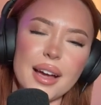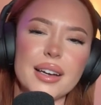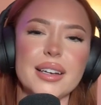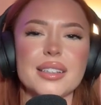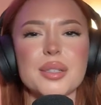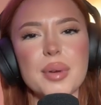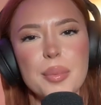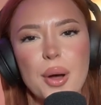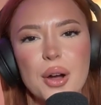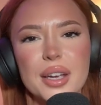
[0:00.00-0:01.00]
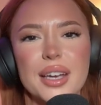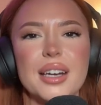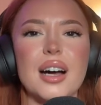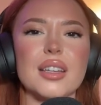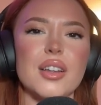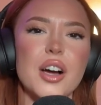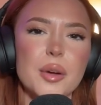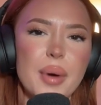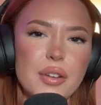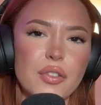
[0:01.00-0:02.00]
into my pocket, unlock
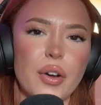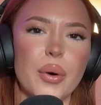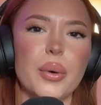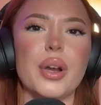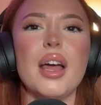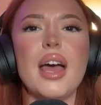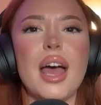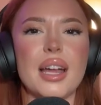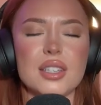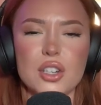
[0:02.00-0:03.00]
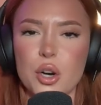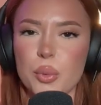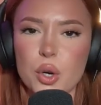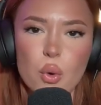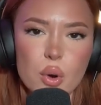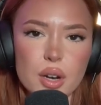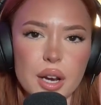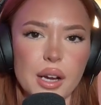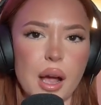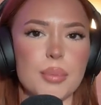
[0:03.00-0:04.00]
my phone and start
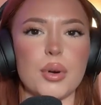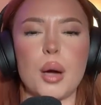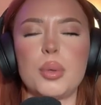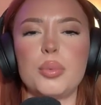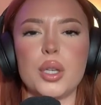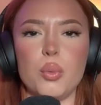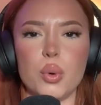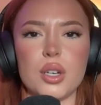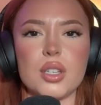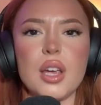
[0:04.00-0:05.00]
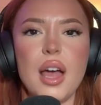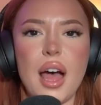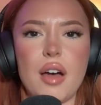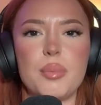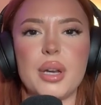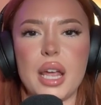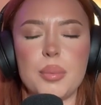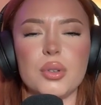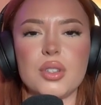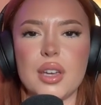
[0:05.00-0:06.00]
recording, I probably wouldn't have been
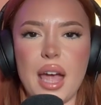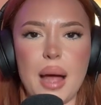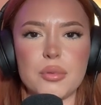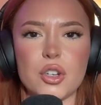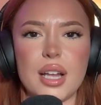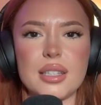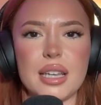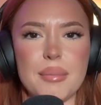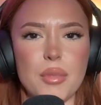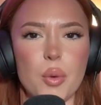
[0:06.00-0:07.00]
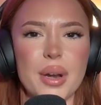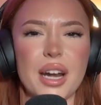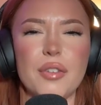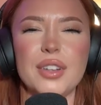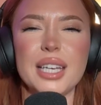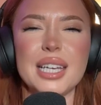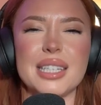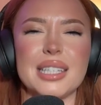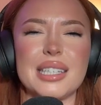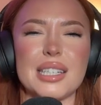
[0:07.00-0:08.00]
able to capture that same moment. And I feel like
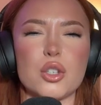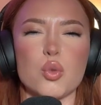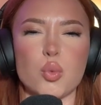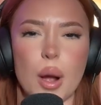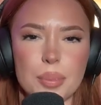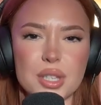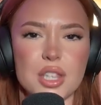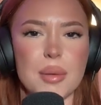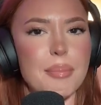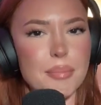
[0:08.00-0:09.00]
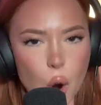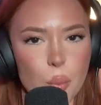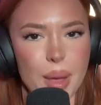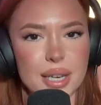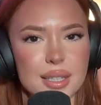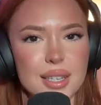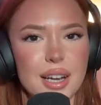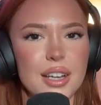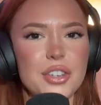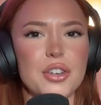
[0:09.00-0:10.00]
it disrupts the moment.
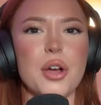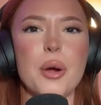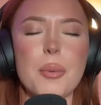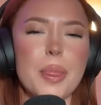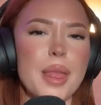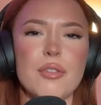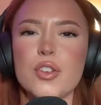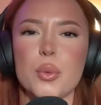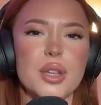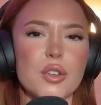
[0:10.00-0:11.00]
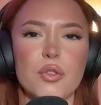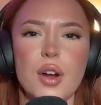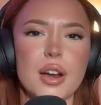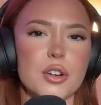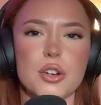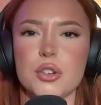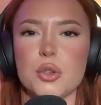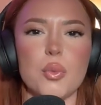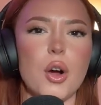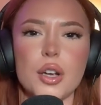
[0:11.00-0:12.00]
You know, if you're with a friend or you're just
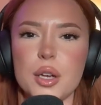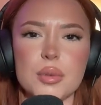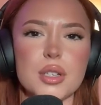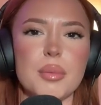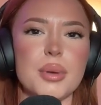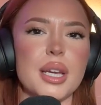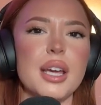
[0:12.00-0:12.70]
walking with somebody